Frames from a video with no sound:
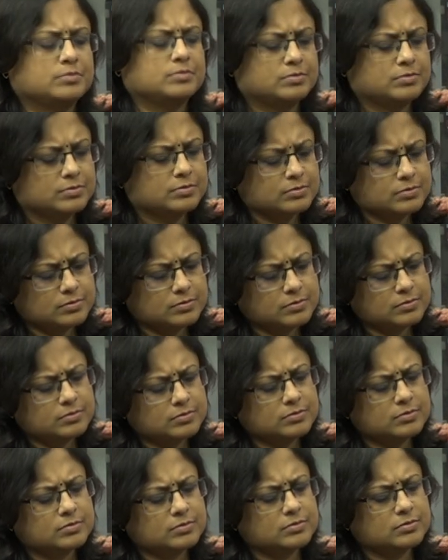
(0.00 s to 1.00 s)

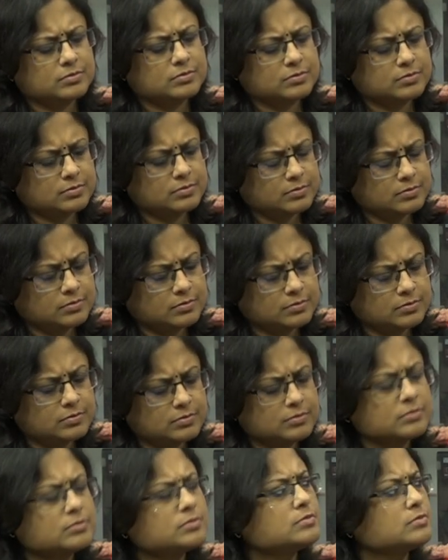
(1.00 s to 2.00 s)

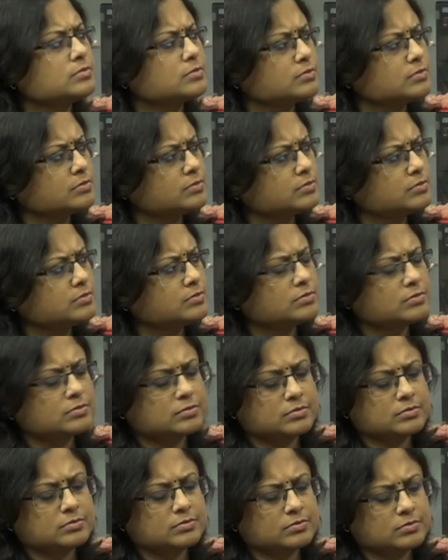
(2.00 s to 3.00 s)

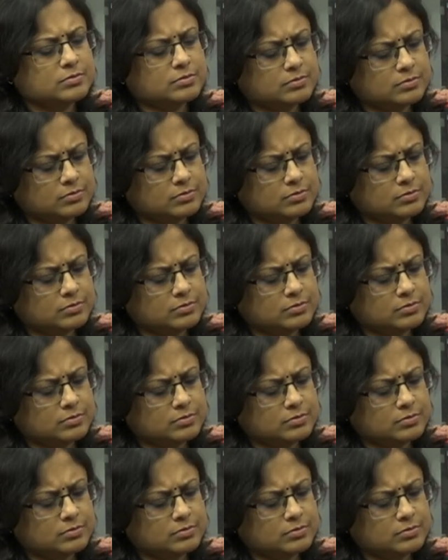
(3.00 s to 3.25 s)
[no speech]